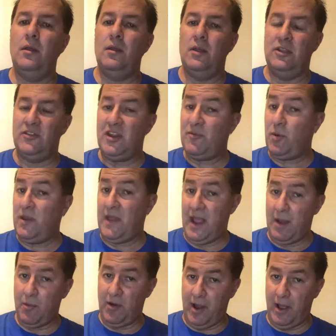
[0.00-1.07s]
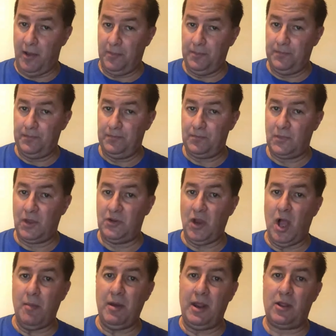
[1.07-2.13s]
Instead of putting the hammer down,
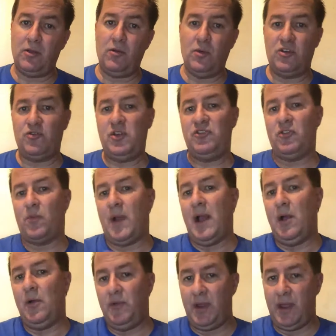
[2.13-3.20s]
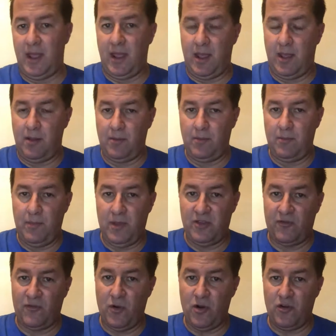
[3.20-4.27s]
Dominic retreats around a piece
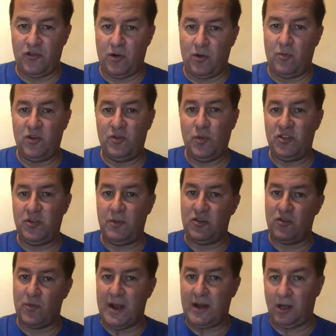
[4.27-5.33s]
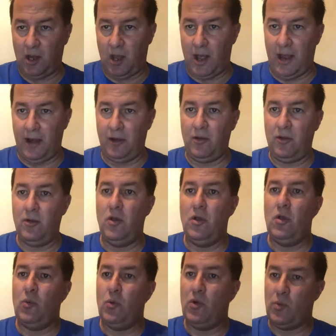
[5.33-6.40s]
of furniture, which puts him in direct line
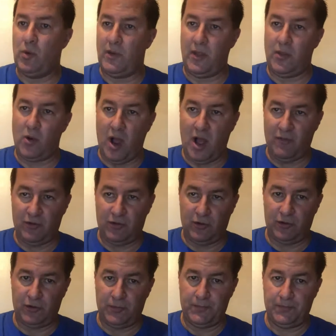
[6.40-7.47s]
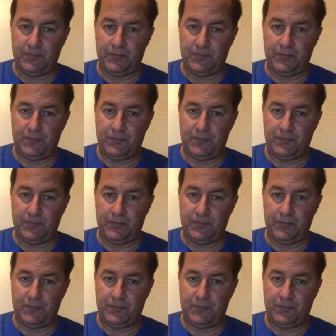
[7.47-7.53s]
with one of the other officers.